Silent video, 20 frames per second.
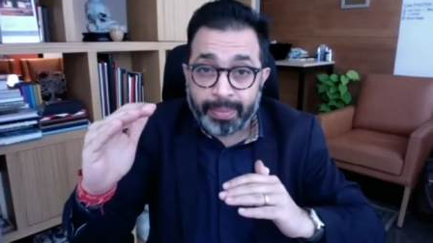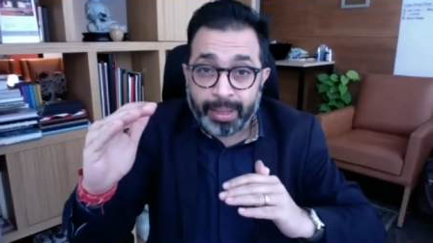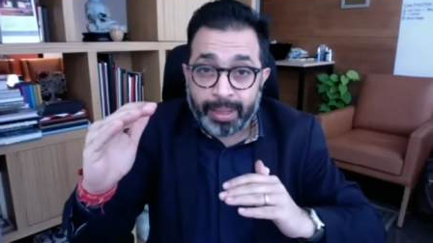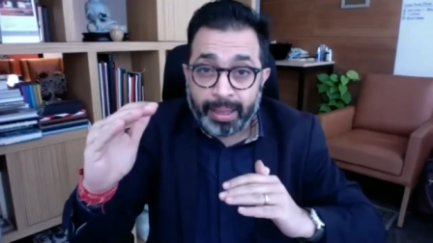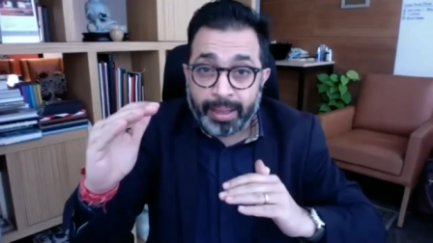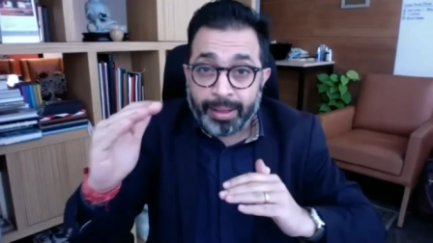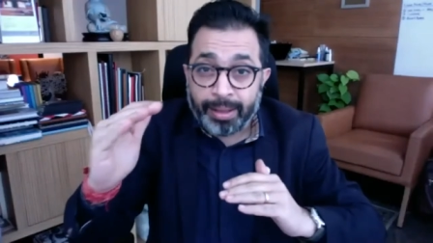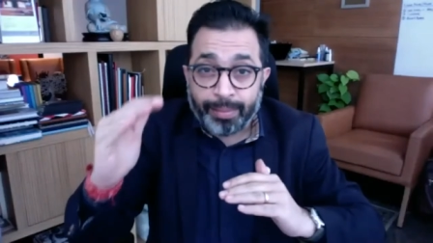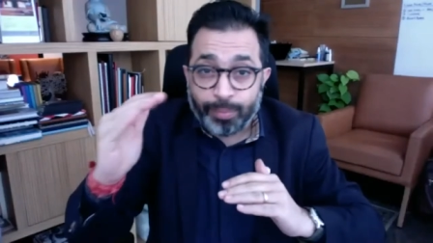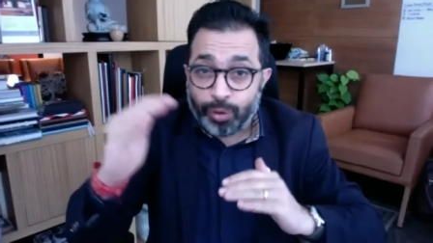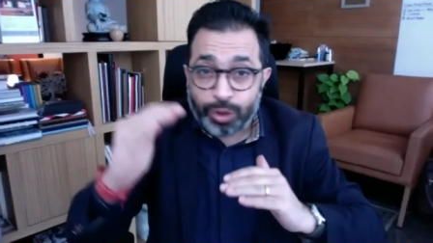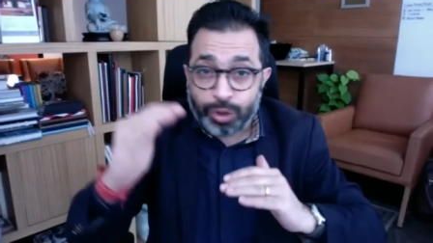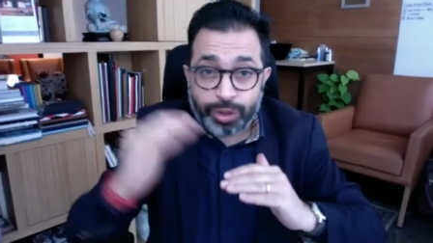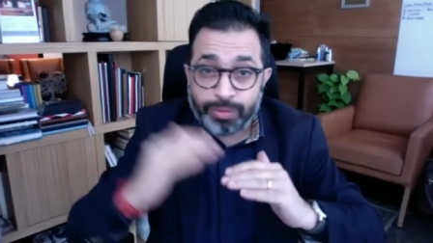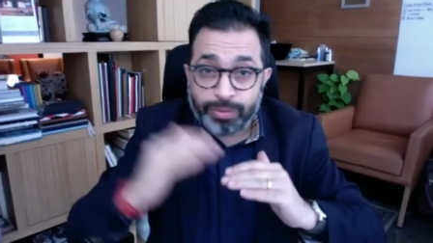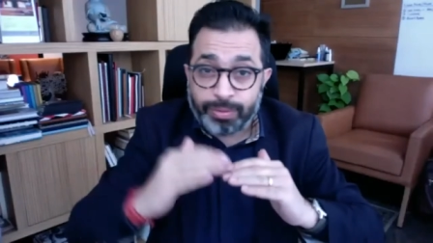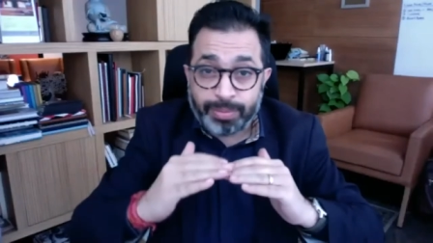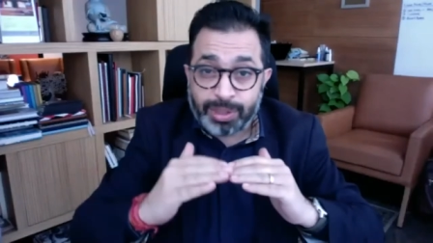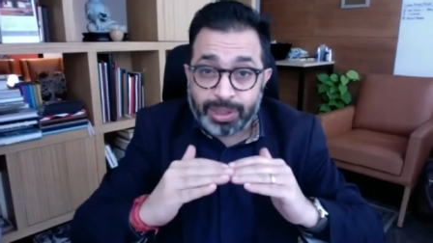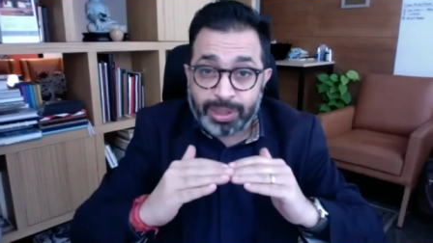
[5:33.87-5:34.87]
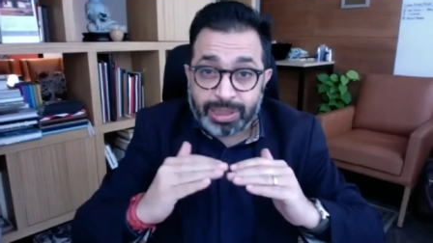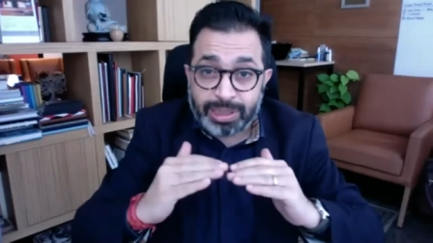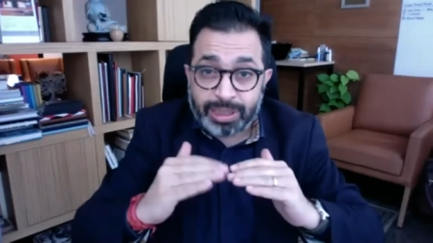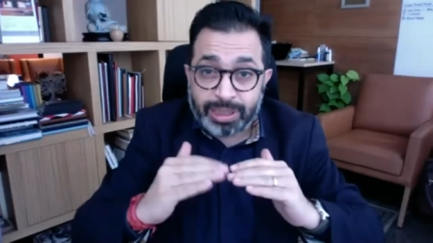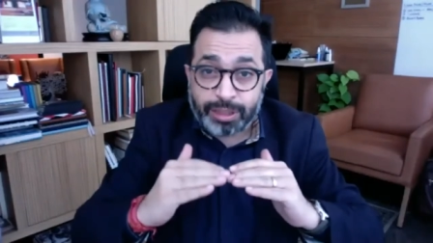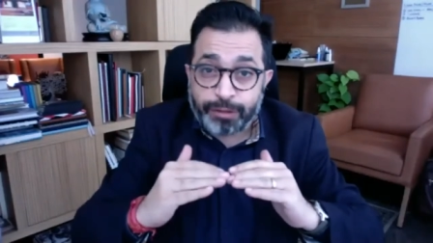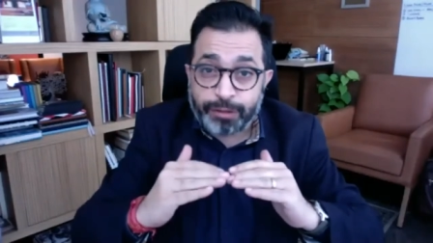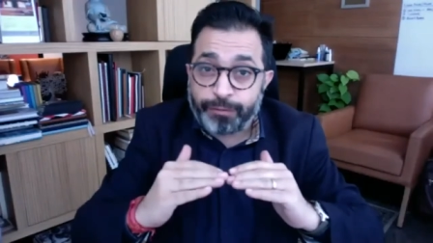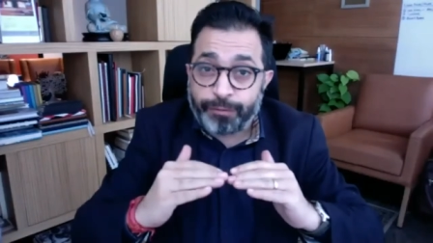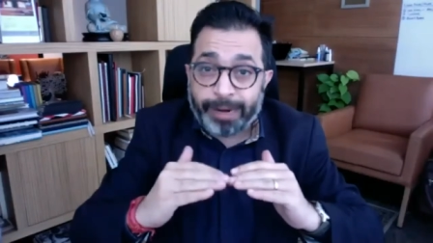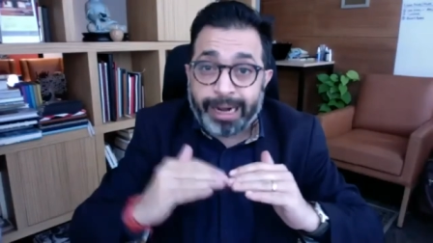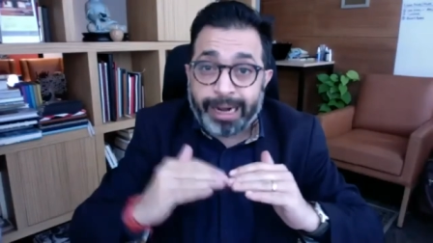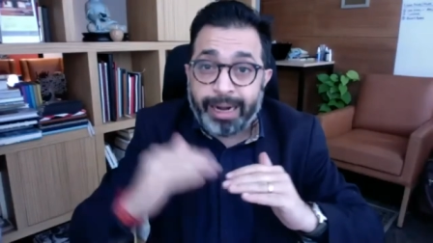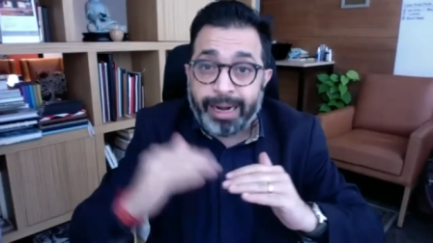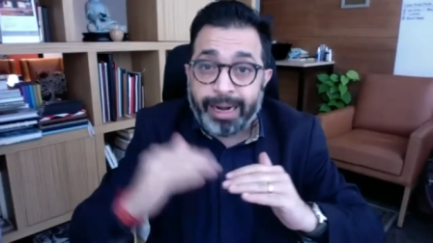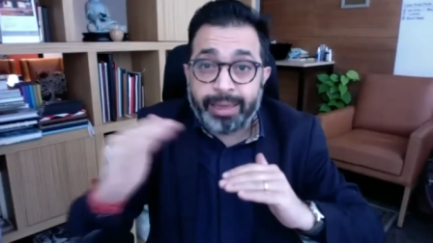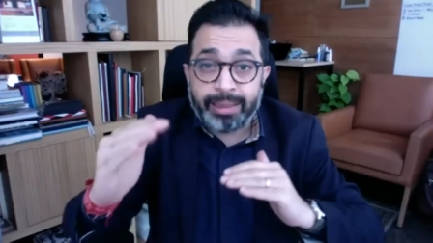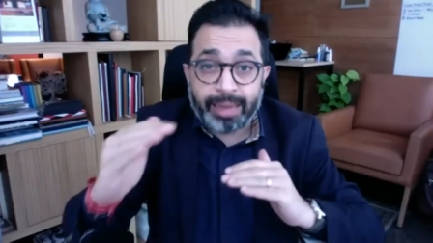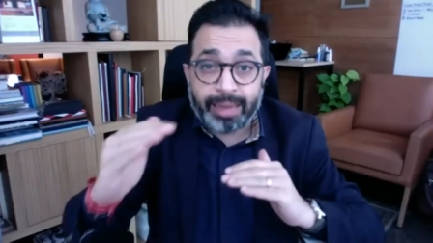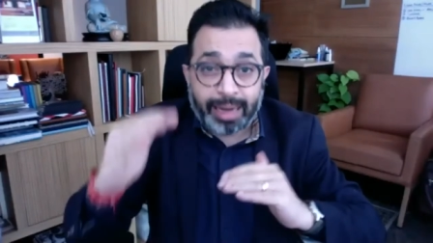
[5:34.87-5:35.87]
most of the businesses failed
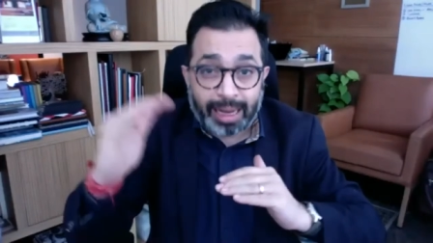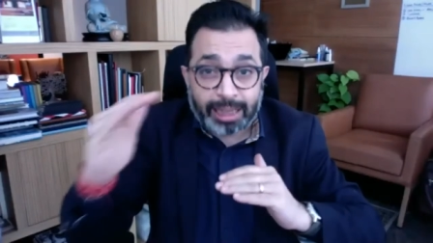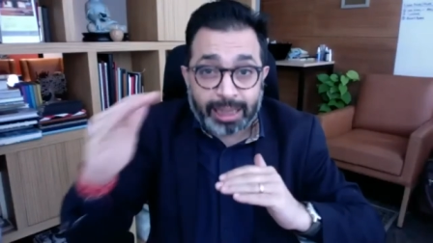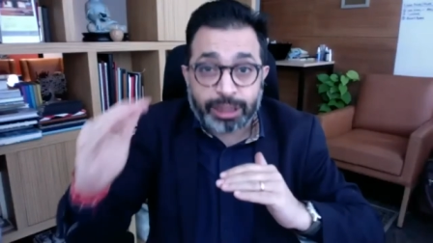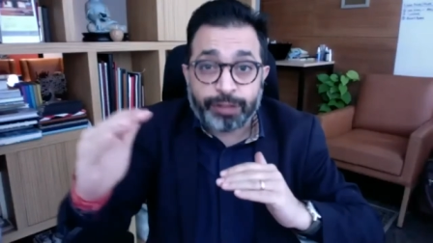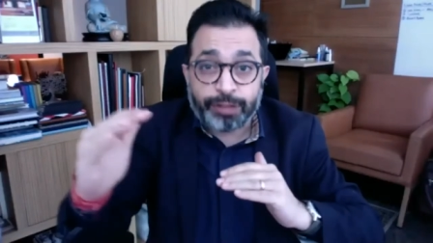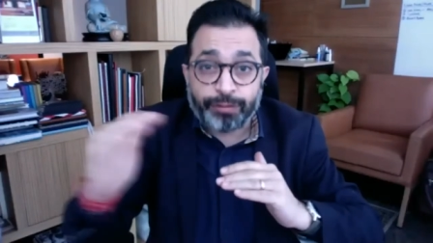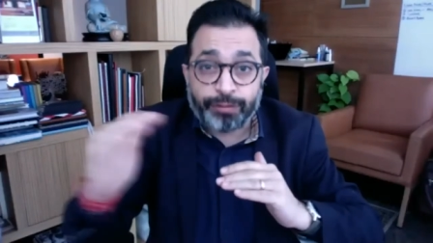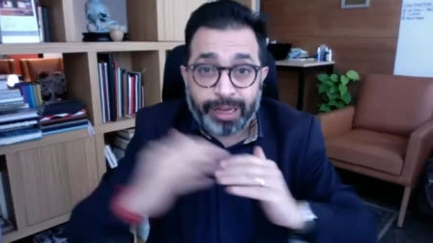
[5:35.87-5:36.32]
in the last